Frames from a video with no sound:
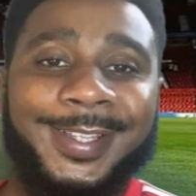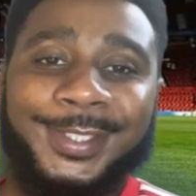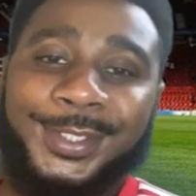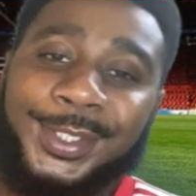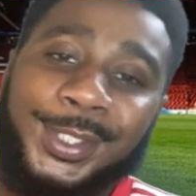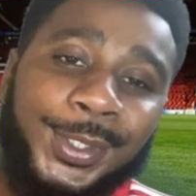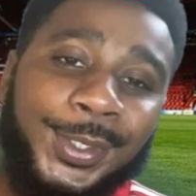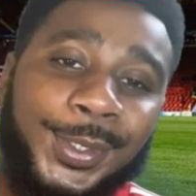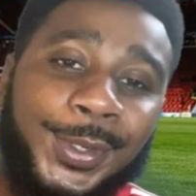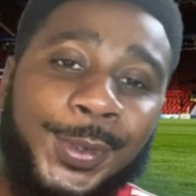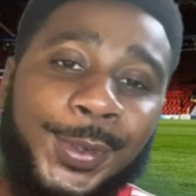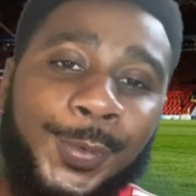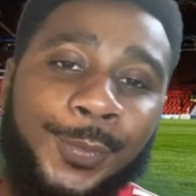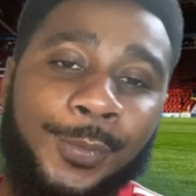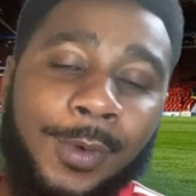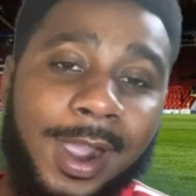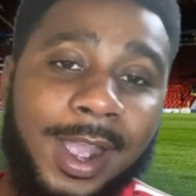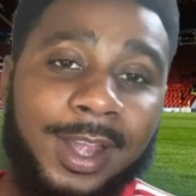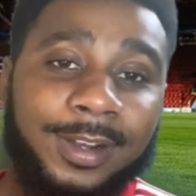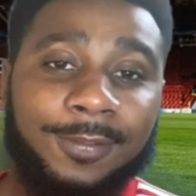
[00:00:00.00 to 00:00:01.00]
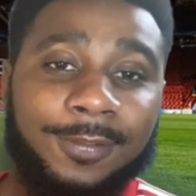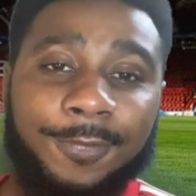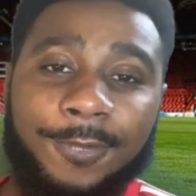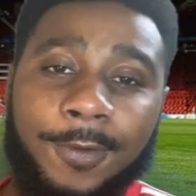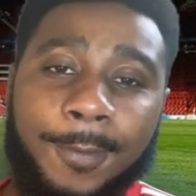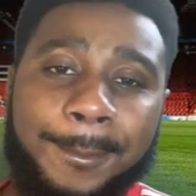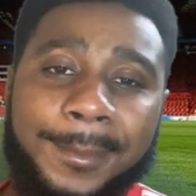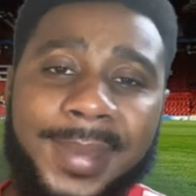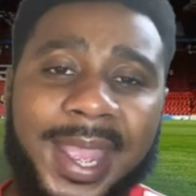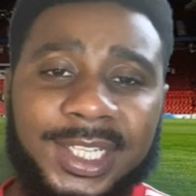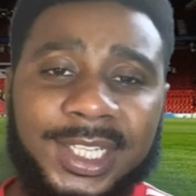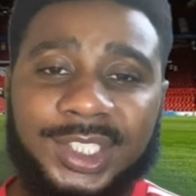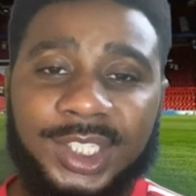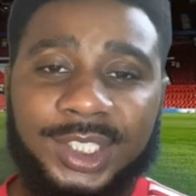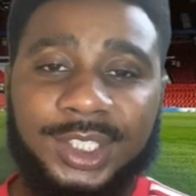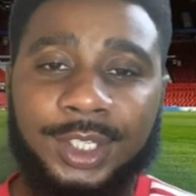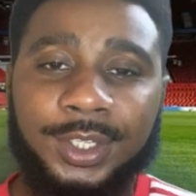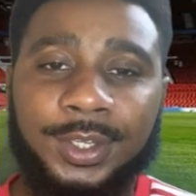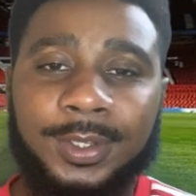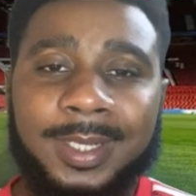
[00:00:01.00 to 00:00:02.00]
2-1 for
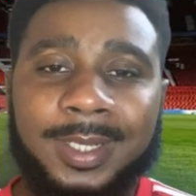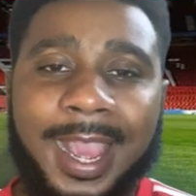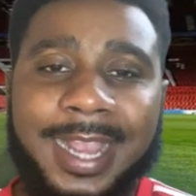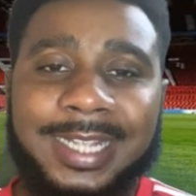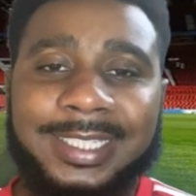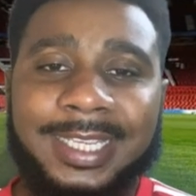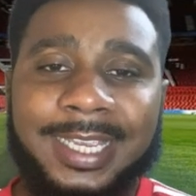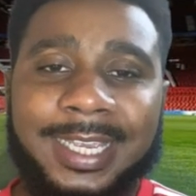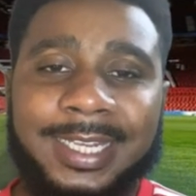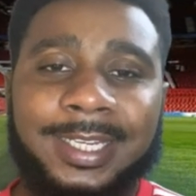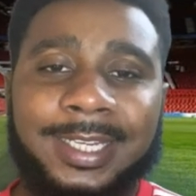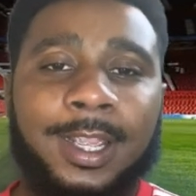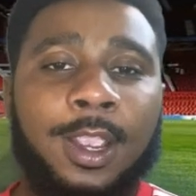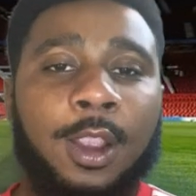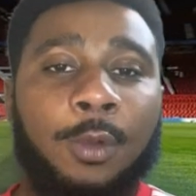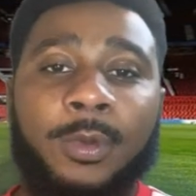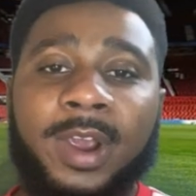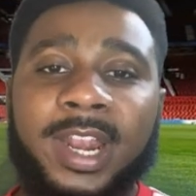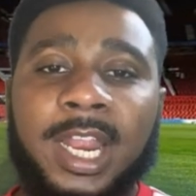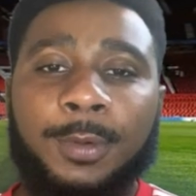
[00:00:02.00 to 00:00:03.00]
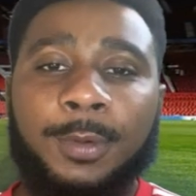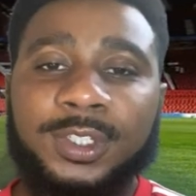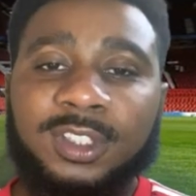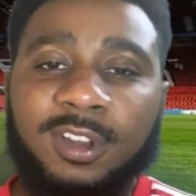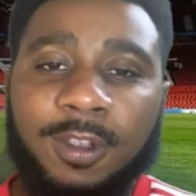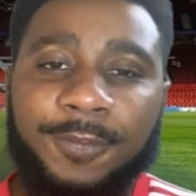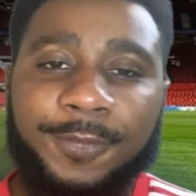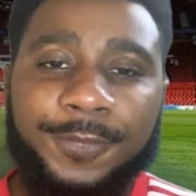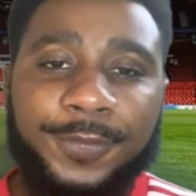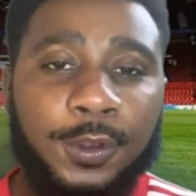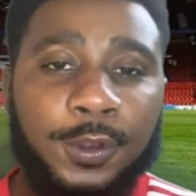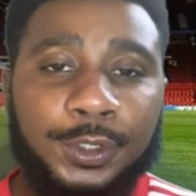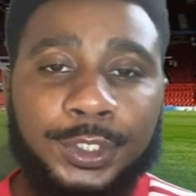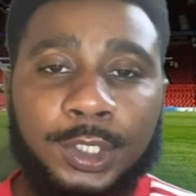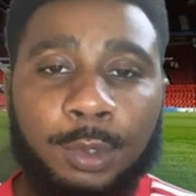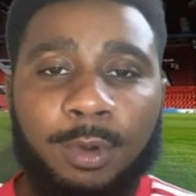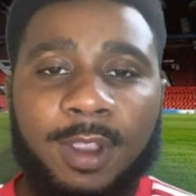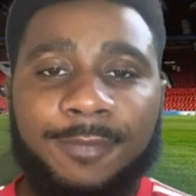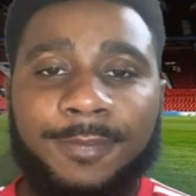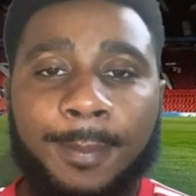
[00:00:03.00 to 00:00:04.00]
Manchester United, where there was
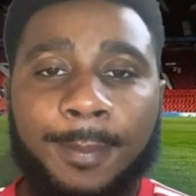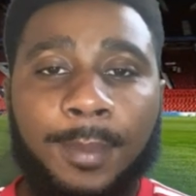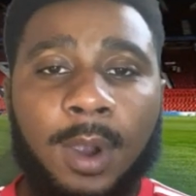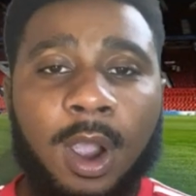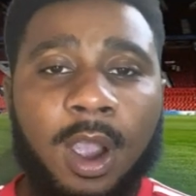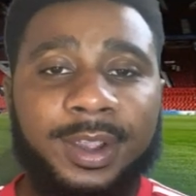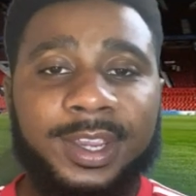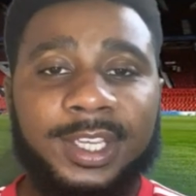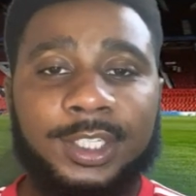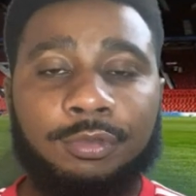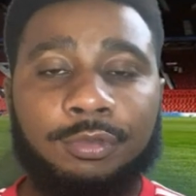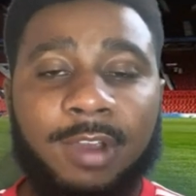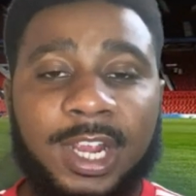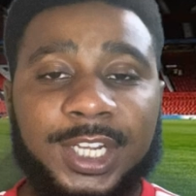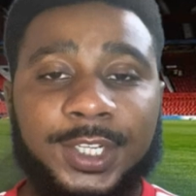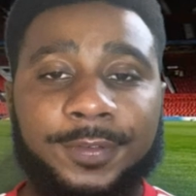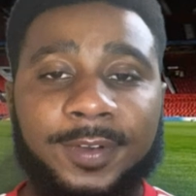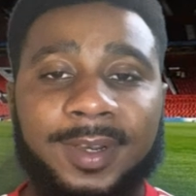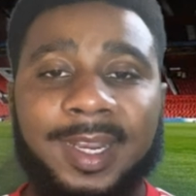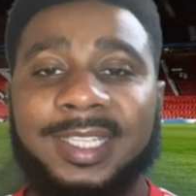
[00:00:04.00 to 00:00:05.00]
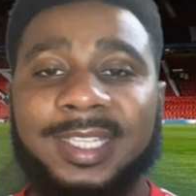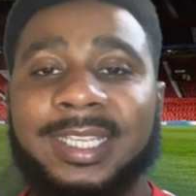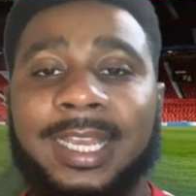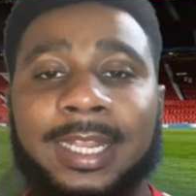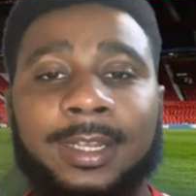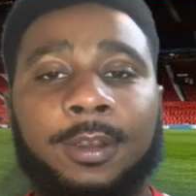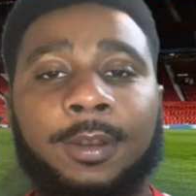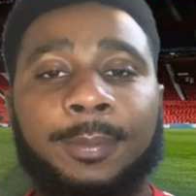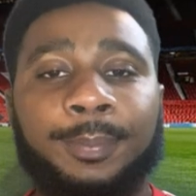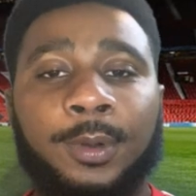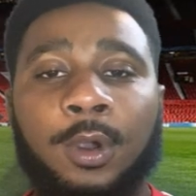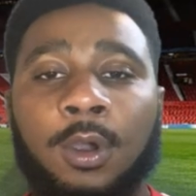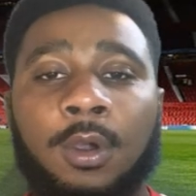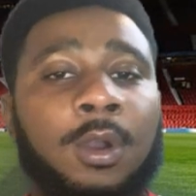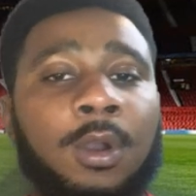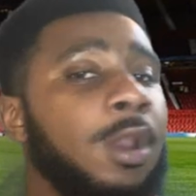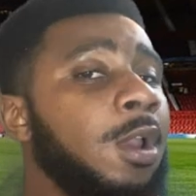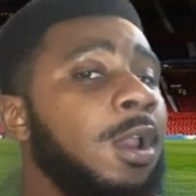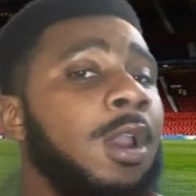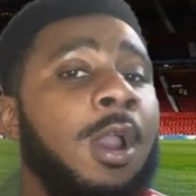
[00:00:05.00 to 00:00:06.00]
confusion whether Marcus Rashford has headed the
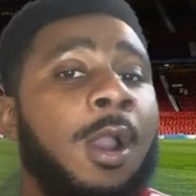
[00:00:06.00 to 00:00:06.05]
ball.